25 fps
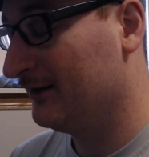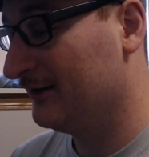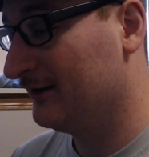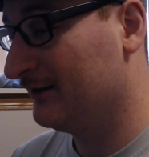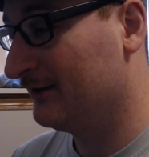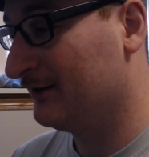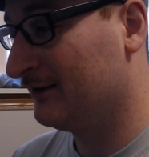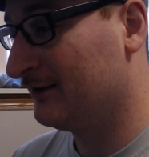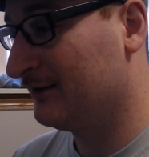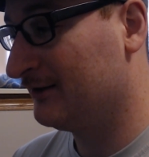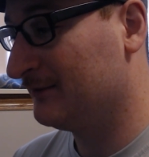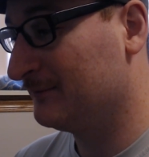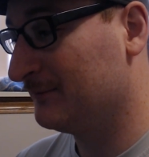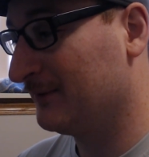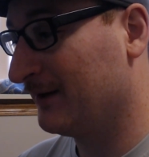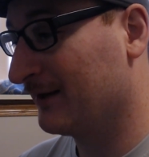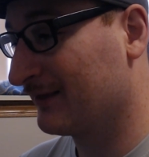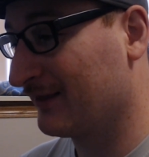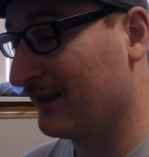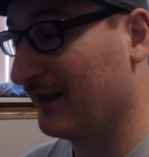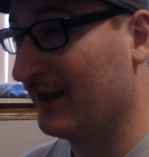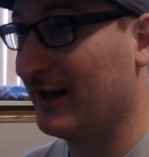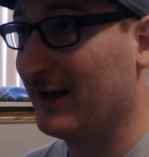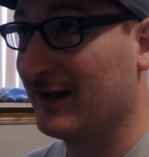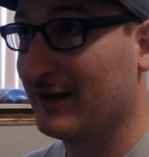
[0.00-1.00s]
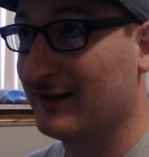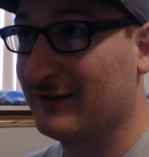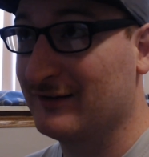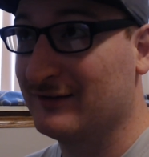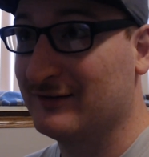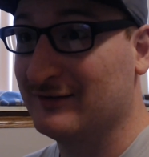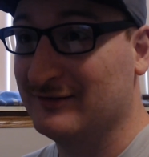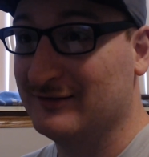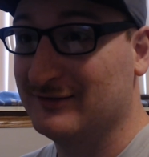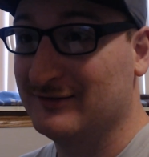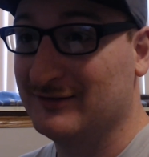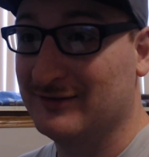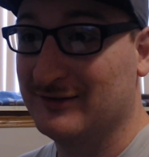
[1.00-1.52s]
At the
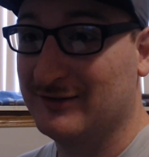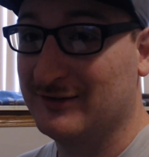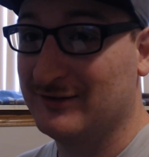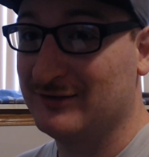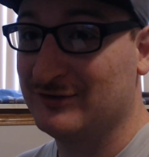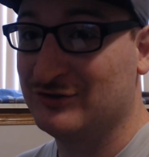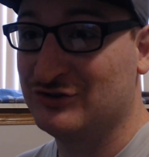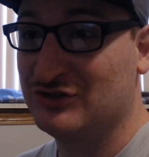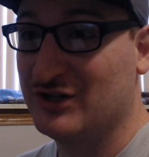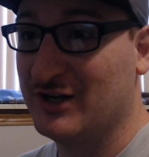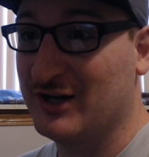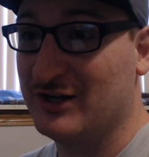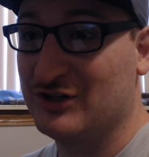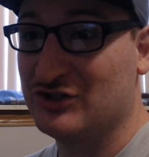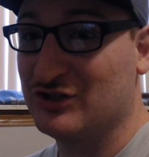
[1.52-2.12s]
end, G.I.